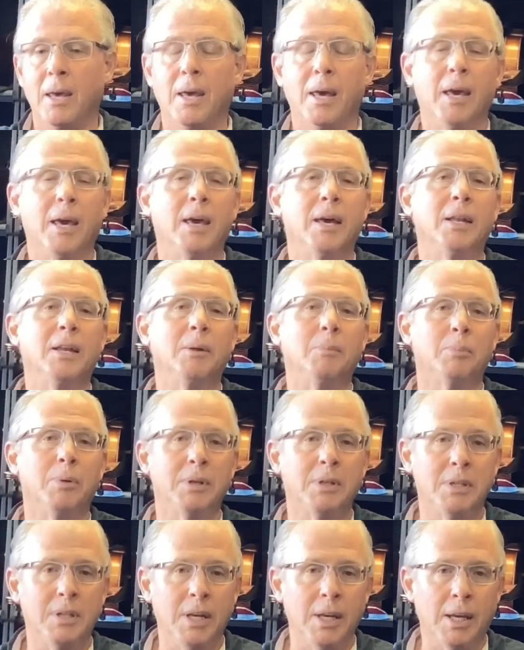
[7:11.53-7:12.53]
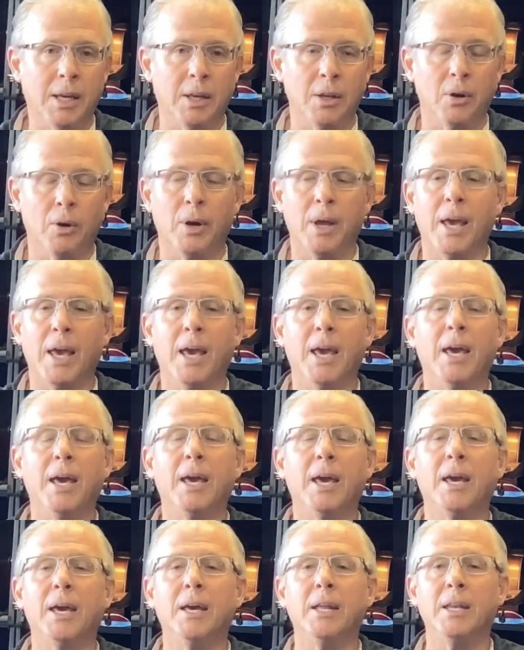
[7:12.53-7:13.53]
and in particular,
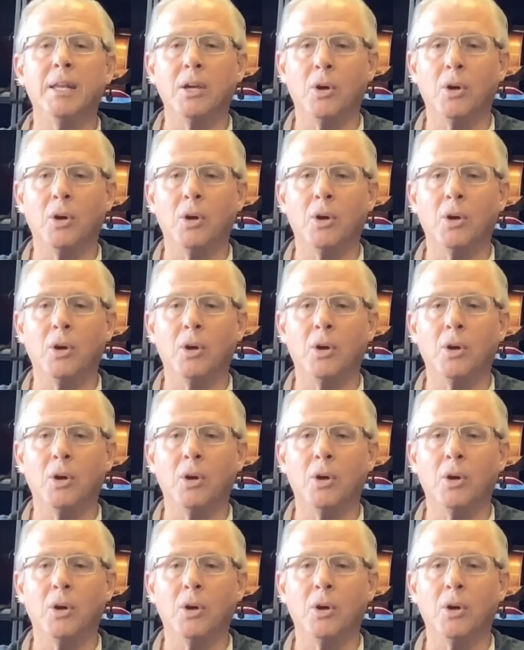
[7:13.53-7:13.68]
any